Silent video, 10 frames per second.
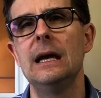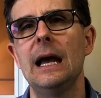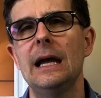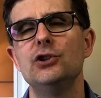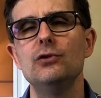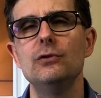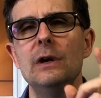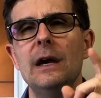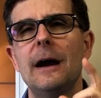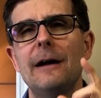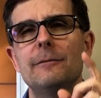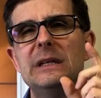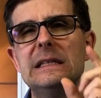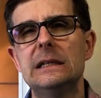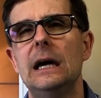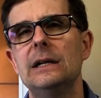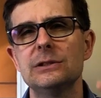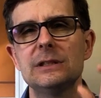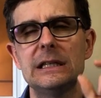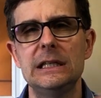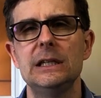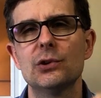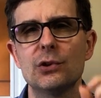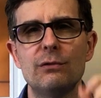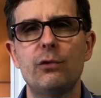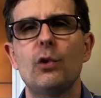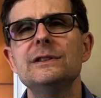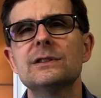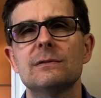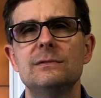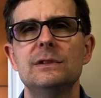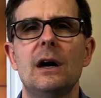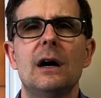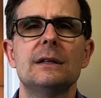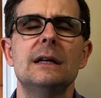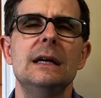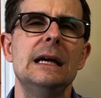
and you have begun to hear the voice of God